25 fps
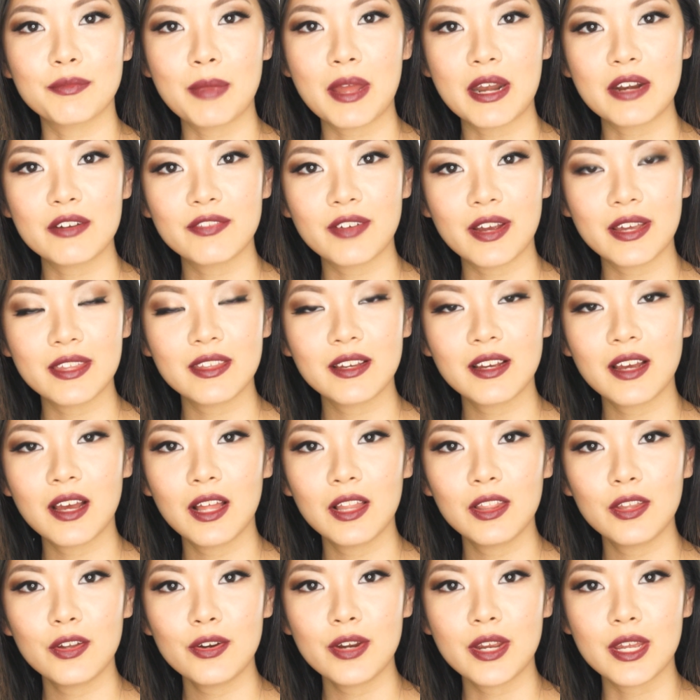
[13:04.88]
of mattify the
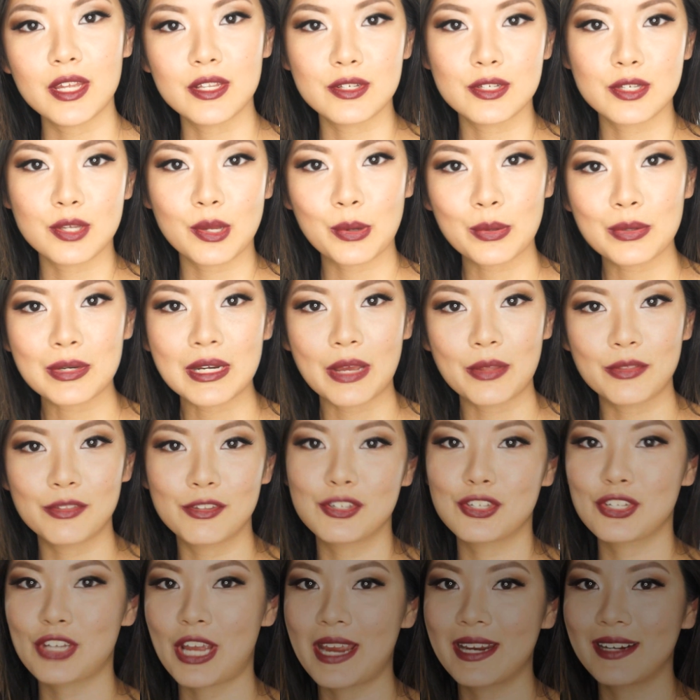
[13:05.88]
color and tone down
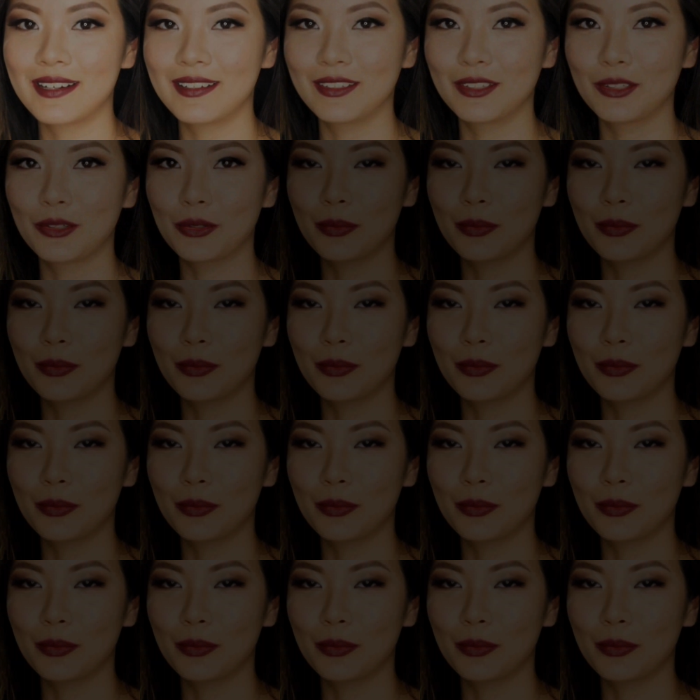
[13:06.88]
the shine a